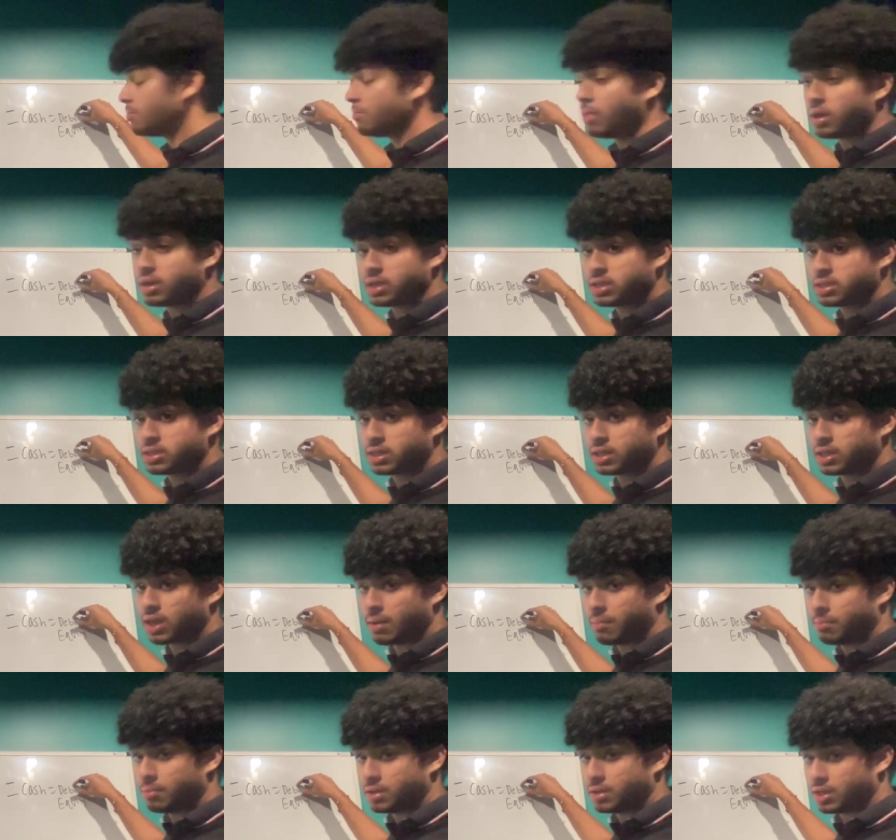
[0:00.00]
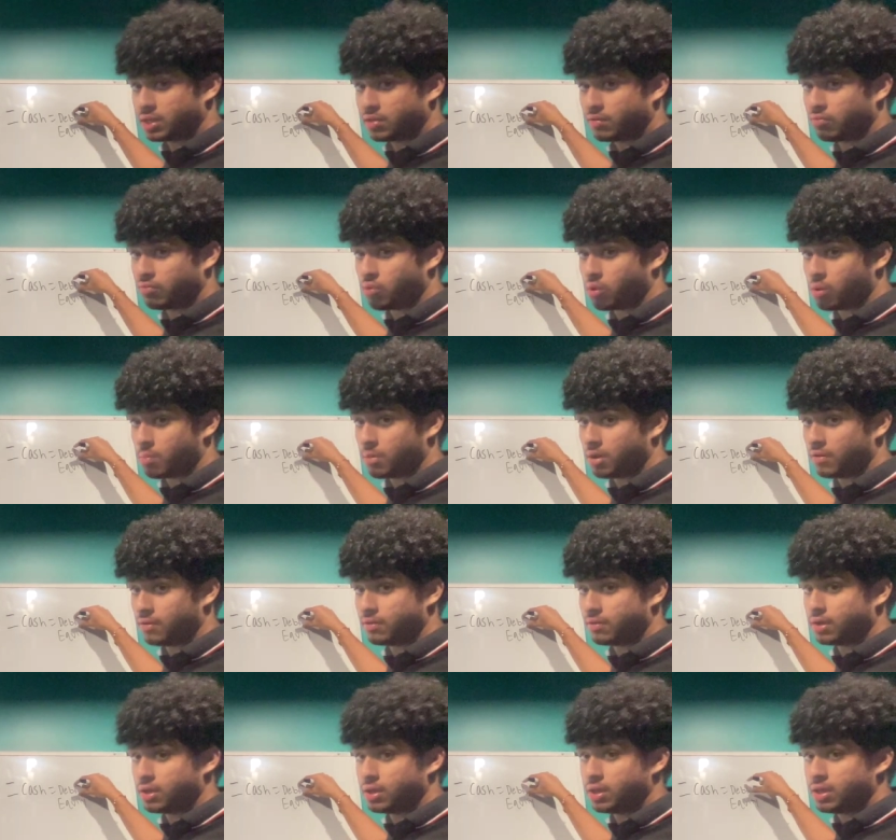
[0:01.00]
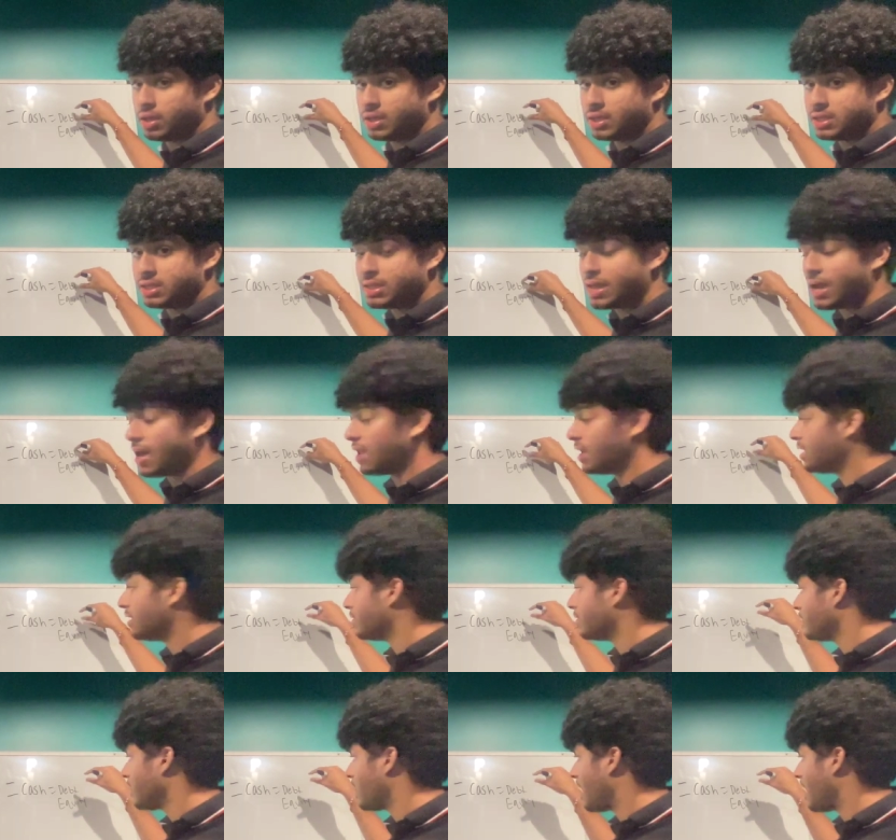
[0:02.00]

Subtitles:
money to the company in the form of debt